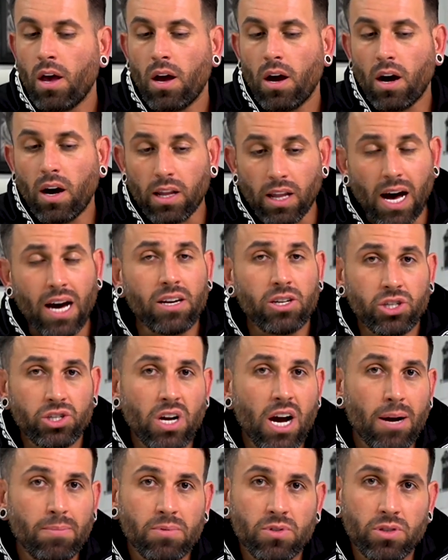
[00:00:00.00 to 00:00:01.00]
A lot of
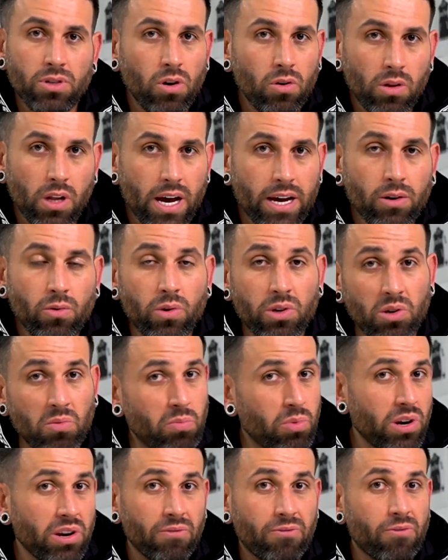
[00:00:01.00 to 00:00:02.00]
shops don't like when you
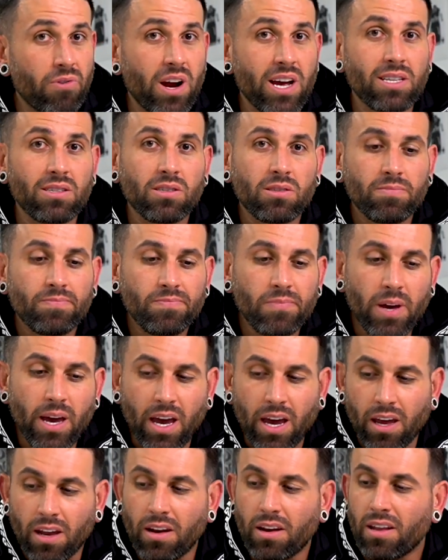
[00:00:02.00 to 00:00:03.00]
bring friends,
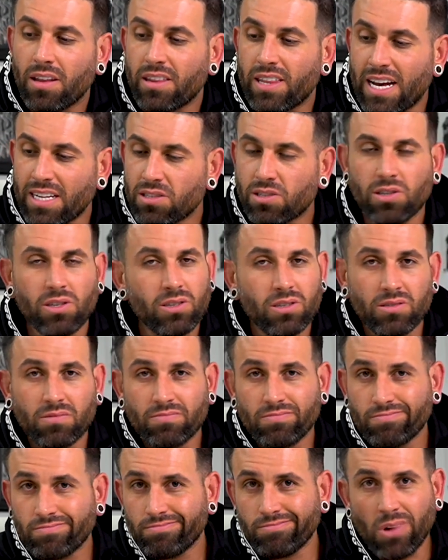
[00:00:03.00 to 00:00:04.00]
and that's just
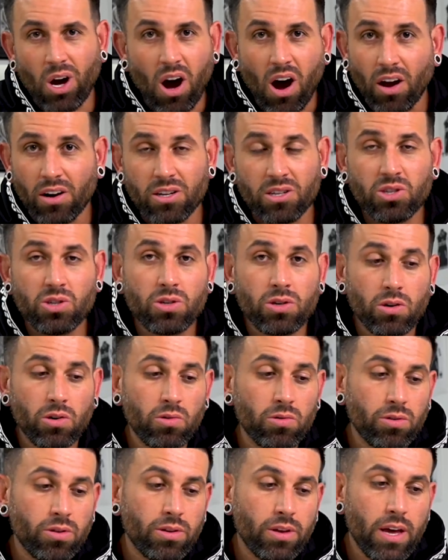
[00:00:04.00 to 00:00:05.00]
honest
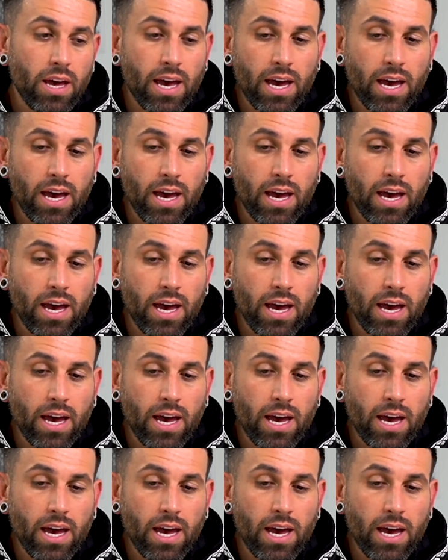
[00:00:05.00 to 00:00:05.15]
truth,